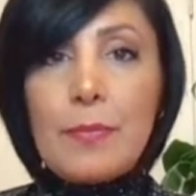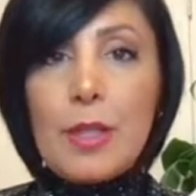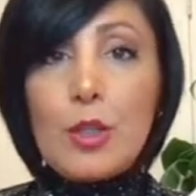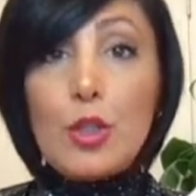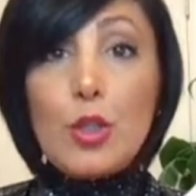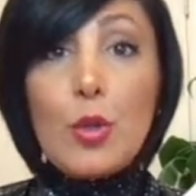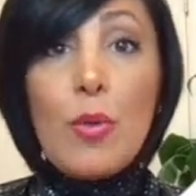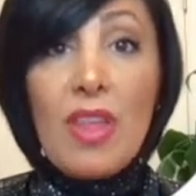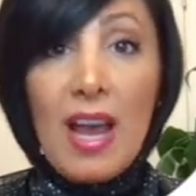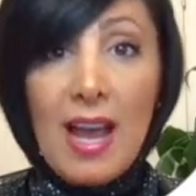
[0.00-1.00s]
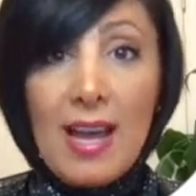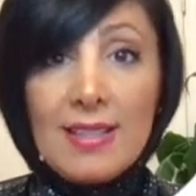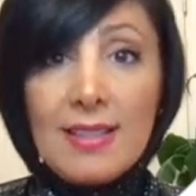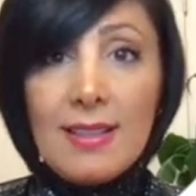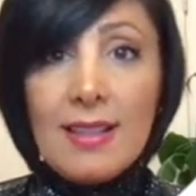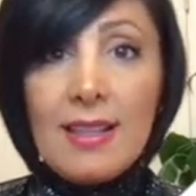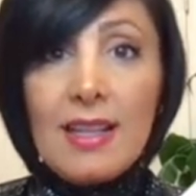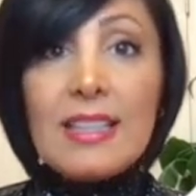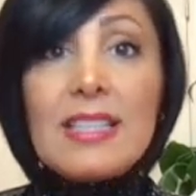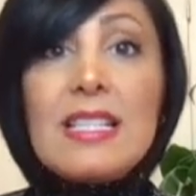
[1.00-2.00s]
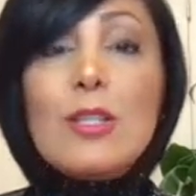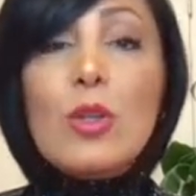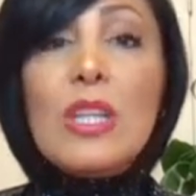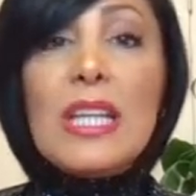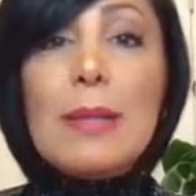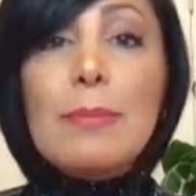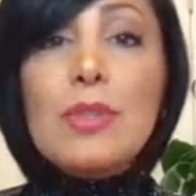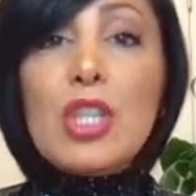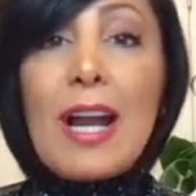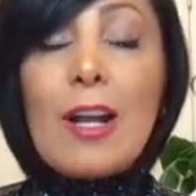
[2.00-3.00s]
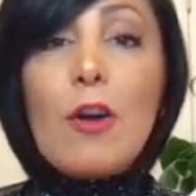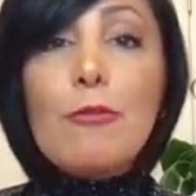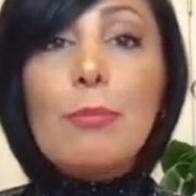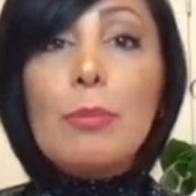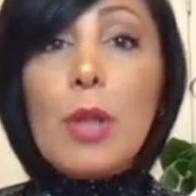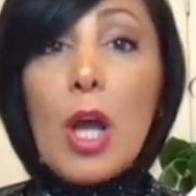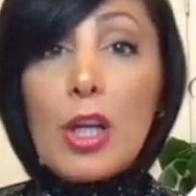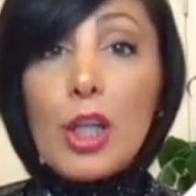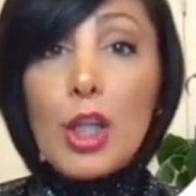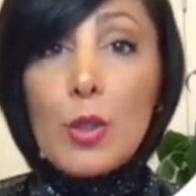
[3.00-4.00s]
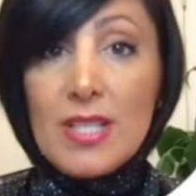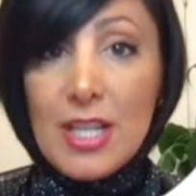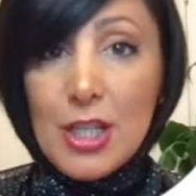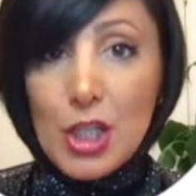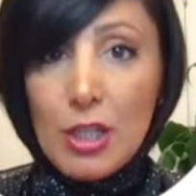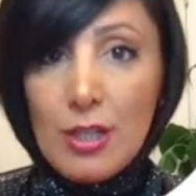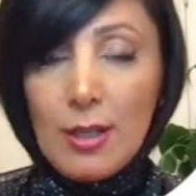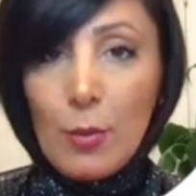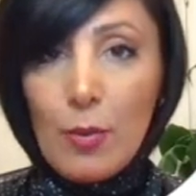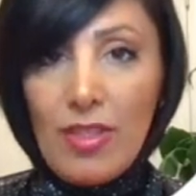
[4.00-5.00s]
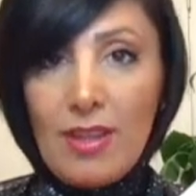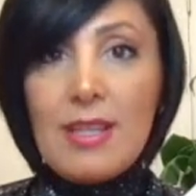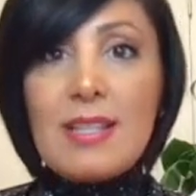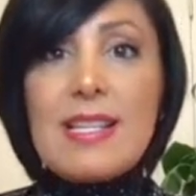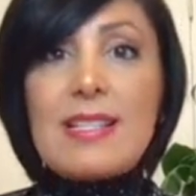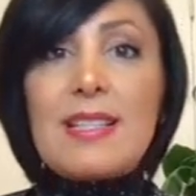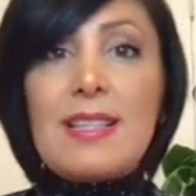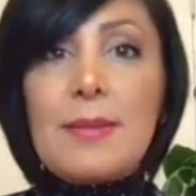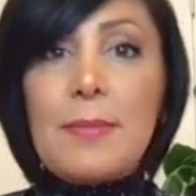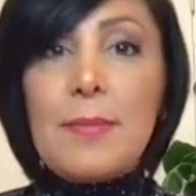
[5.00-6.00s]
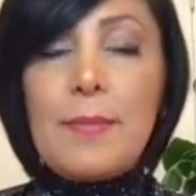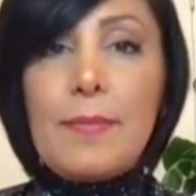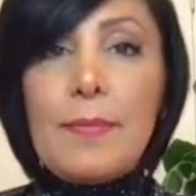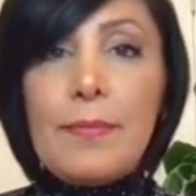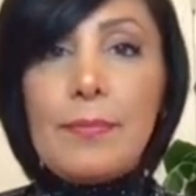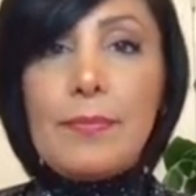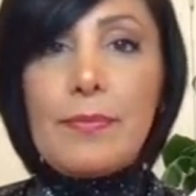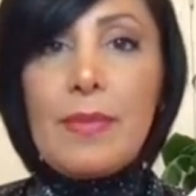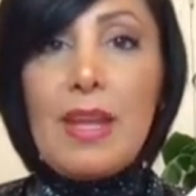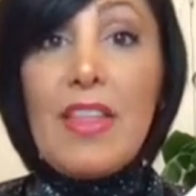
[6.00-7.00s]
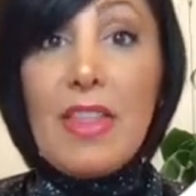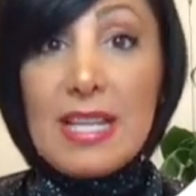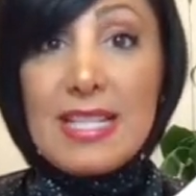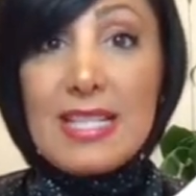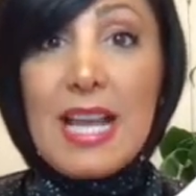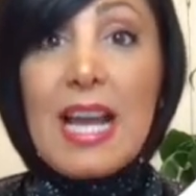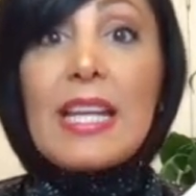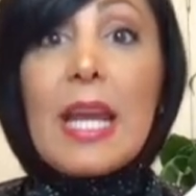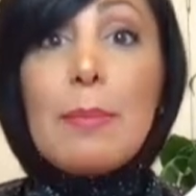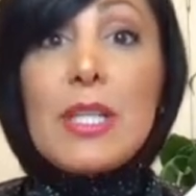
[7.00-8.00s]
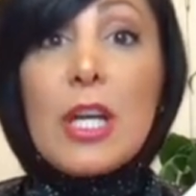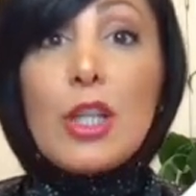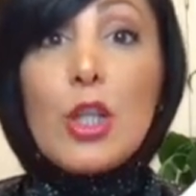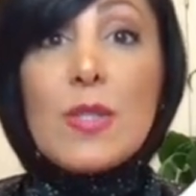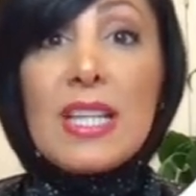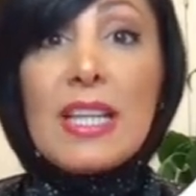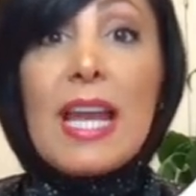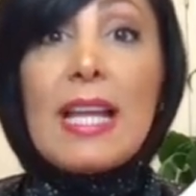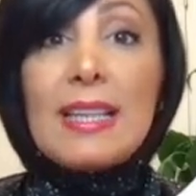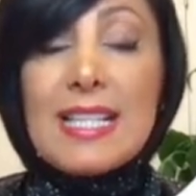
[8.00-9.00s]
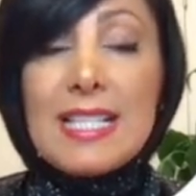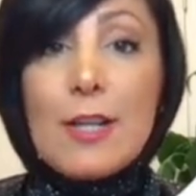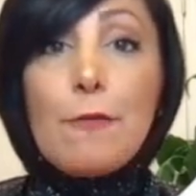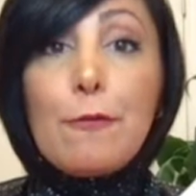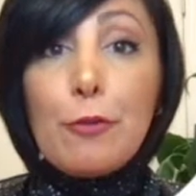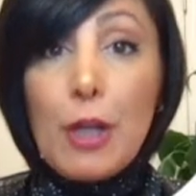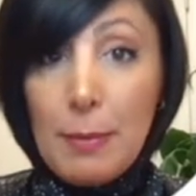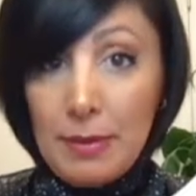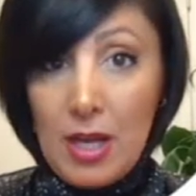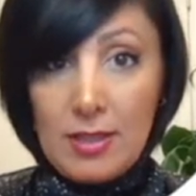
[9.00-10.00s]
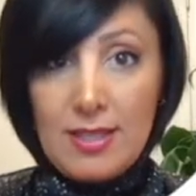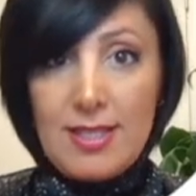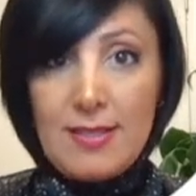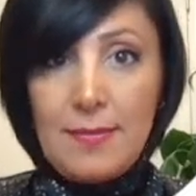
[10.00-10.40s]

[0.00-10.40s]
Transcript: To do that, it needs to keep track of block usage within the disk. This can be done using a list of free blocks.